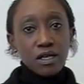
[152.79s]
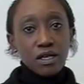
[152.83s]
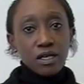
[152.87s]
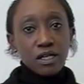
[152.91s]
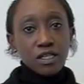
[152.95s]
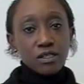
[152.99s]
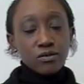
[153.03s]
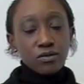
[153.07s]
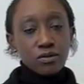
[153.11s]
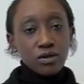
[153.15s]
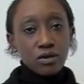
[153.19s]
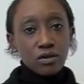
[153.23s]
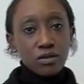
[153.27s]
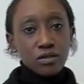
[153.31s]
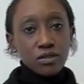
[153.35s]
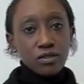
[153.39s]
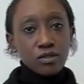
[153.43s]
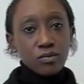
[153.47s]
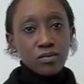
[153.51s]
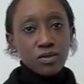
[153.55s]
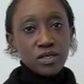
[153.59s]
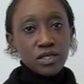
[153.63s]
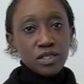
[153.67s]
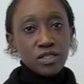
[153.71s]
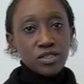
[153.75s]
It will also
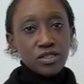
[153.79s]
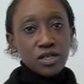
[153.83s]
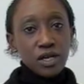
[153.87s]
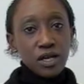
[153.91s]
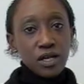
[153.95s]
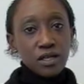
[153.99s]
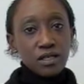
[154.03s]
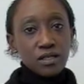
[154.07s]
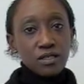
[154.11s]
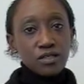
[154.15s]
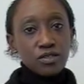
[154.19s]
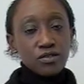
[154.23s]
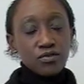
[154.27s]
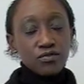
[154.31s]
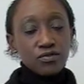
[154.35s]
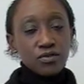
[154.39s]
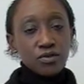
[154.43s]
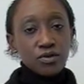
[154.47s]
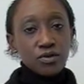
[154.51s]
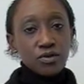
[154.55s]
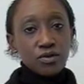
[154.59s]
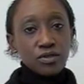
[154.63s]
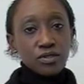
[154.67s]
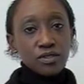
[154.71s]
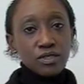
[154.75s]
be a challenge
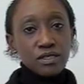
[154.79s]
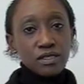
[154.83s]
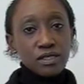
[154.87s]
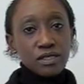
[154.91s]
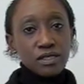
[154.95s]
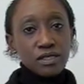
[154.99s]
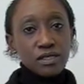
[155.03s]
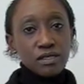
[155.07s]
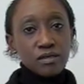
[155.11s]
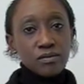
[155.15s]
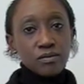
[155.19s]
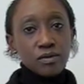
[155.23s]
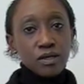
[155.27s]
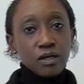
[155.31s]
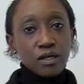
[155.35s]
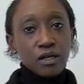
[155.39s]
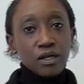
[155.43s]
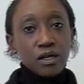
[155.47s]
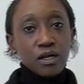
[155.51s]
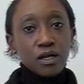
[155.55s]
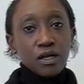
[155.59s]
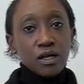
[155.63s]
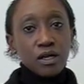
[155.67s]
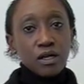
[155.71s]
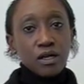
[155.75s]
for the team
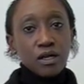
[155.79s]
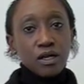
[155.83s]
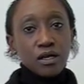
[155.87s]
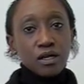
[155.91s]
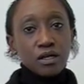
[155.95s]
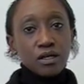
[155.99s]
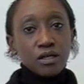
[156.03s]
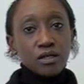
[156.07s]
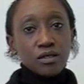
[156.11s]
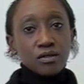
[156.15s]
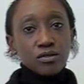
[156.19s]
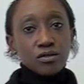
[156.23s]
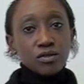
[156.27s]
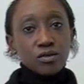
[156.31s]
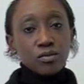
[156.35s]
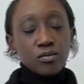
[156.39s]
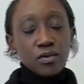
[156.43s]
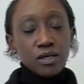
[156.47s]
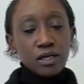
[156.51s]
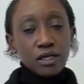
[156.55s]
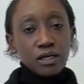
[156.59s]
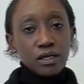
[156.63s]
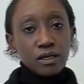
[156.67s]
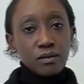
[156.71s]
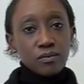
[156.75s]
to
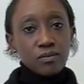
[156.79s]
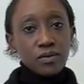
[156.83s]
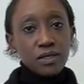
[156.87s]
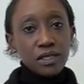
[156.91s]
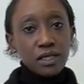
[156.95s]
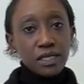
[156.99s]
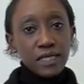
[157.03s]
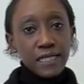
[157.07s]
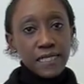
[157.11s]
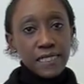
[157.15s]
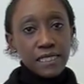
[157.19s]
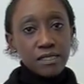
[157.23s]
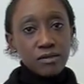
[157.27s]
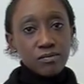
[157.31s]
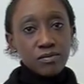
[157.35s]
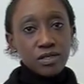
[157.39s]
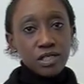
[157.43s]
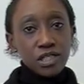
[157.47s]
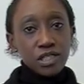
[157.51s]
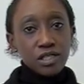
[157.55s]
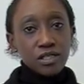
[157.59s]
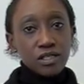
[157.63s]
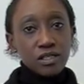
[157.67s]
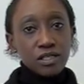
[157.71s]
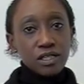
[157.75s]
make a big
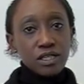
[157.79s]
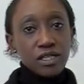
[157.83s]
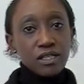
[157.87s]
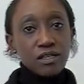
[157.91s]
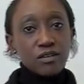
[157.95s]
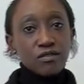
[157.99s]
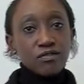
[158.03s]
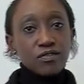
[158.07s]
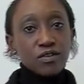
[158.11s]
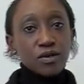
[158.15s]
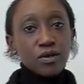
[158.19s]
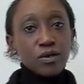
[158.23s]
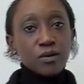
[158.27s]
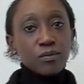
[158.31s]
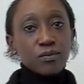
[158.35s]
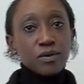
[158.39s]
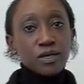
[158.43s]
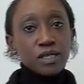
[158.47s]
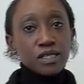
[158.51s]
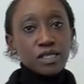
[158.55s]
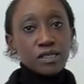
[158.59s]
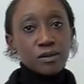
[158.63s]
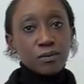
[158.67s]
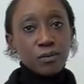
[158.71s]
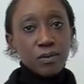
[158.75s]
exhibition in a very
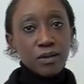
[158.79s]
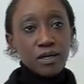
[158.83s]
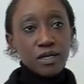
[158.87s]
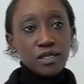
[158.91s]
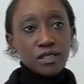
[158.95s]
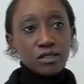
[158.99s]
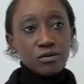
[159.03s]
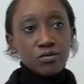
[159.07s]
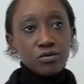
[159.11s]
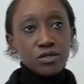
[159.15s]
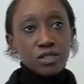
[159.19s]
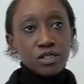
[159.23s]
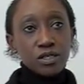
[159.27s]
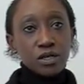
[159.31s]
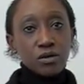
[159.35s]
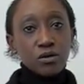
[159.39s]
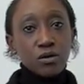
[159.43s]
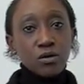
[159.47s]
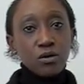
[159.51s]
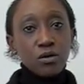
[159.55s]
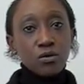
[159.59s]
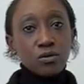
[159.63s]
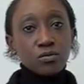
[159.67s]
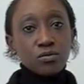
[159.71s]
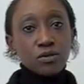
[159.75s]
big space which
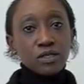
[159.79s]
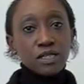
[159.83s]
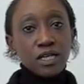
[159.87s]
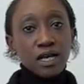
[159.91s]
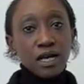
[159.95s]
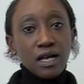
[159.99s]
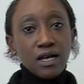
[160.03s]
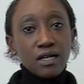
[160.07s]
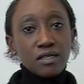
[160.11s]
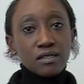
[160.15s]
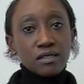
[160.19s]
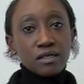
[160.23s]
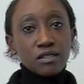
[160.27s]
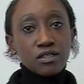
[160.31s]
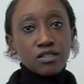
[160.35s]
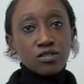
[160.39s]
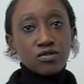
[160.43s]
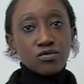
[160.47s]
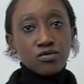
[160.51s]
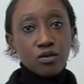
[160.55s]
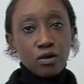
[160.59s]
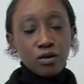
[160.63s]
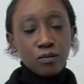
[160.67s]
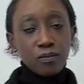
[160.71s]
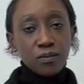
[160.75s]
already has a
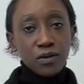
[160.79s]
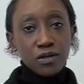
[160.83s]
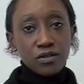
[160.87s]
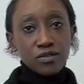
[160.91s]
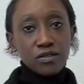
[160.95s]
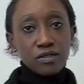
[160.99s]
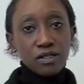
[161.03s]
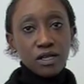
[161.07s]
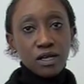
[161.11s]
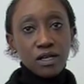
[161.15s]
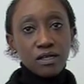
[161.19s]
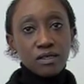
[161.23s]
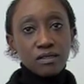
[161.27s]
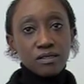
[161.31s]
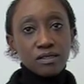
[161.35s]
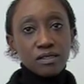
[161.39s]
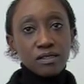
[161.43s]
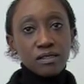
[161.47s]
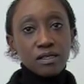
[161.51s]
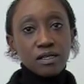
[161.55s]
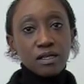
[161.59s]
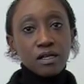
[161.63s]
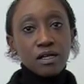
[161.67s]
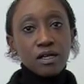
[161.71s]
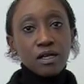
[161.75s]
strong personality